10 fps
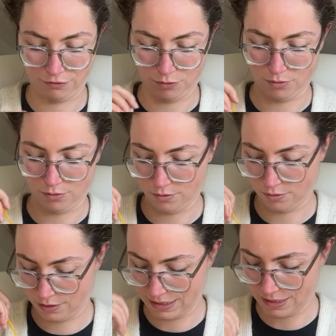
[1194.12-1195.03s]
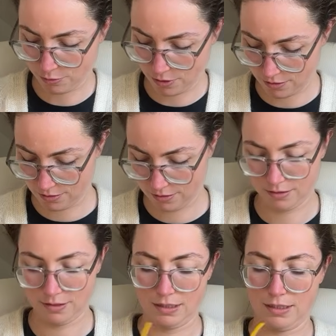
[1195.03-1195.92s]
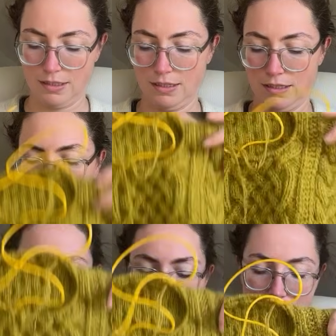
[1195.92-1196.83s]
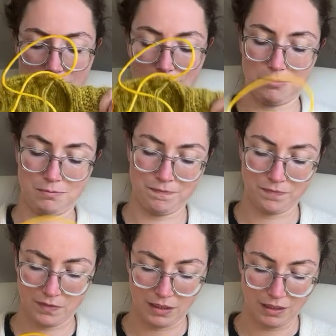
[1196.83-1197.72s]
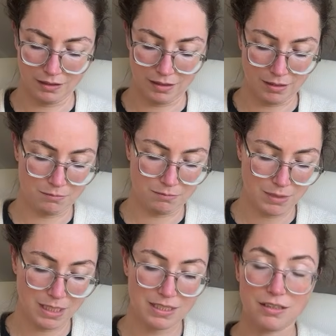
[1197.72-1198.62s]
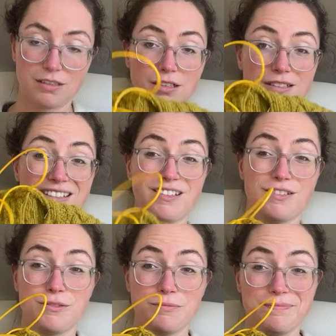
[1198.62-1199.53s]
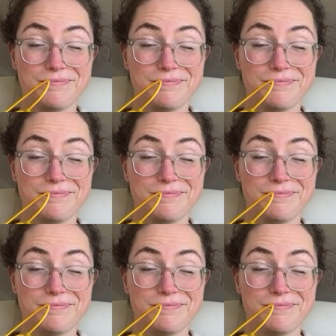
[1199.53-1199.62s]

for this one. I'm mainly going to continue